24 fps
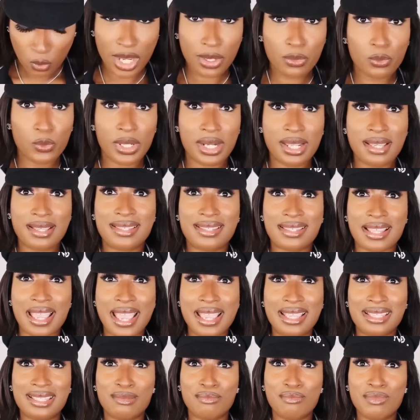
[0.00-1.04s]
went with a
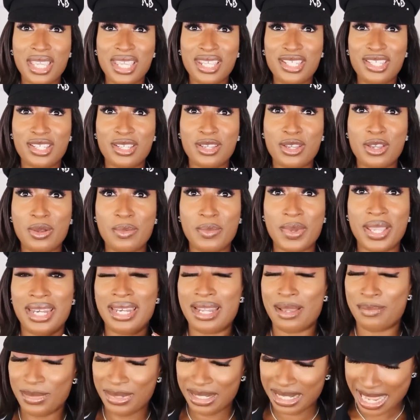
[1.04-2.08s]
size medium
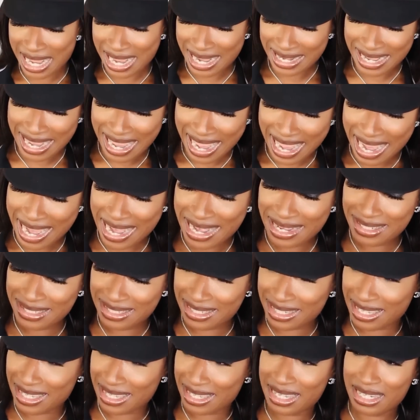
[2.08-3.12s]
and I'm glad I
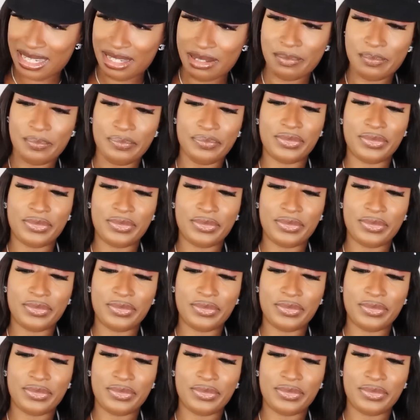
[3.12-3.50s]
did.